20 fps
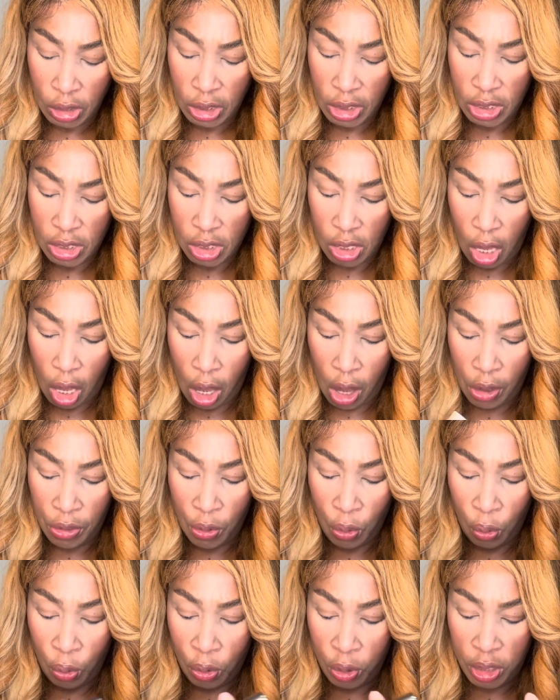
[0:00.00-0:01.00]
is called
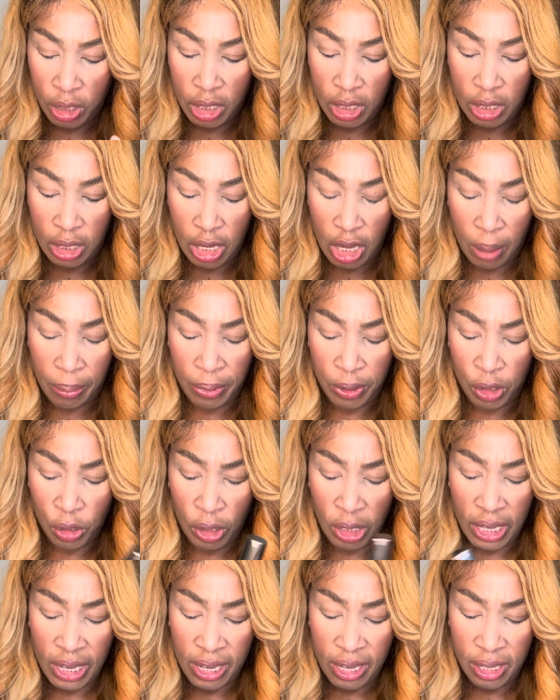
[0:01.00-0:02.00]
Orient
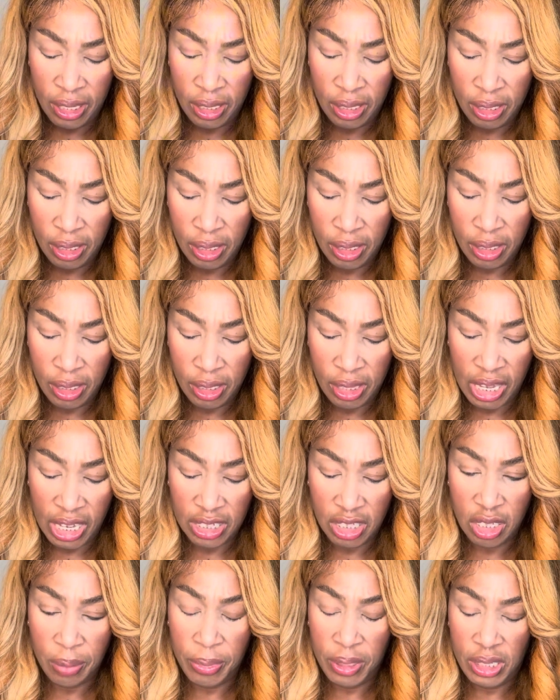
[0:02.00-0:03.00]
Nebula.
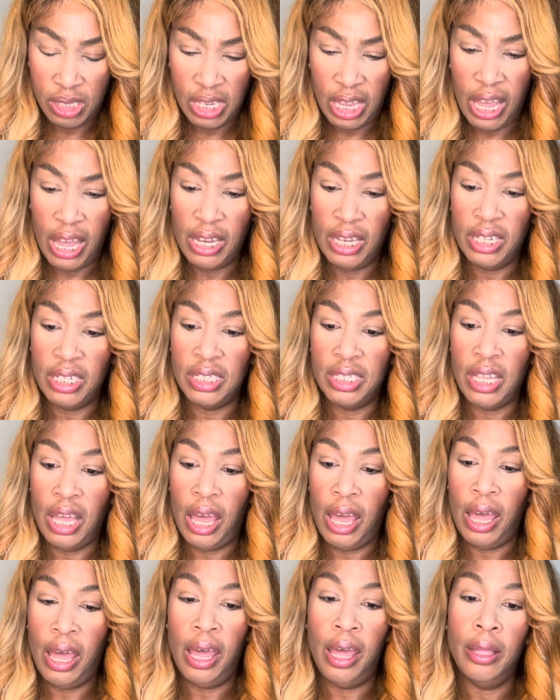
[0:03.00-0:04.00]
That's the metallic
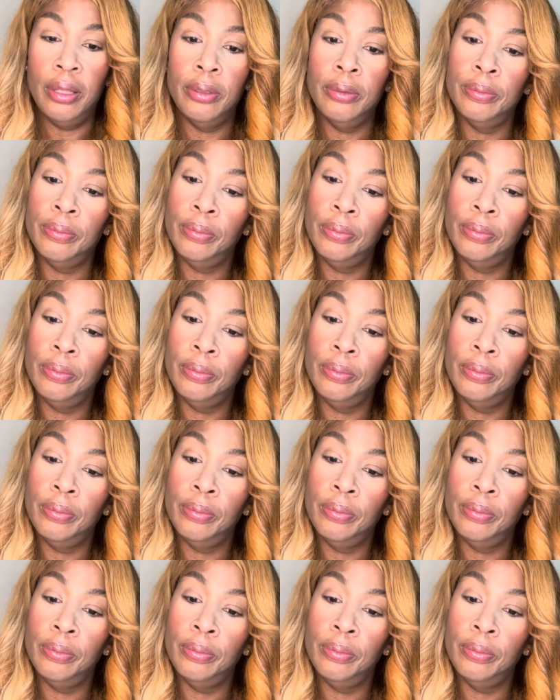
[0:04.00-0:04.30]
side.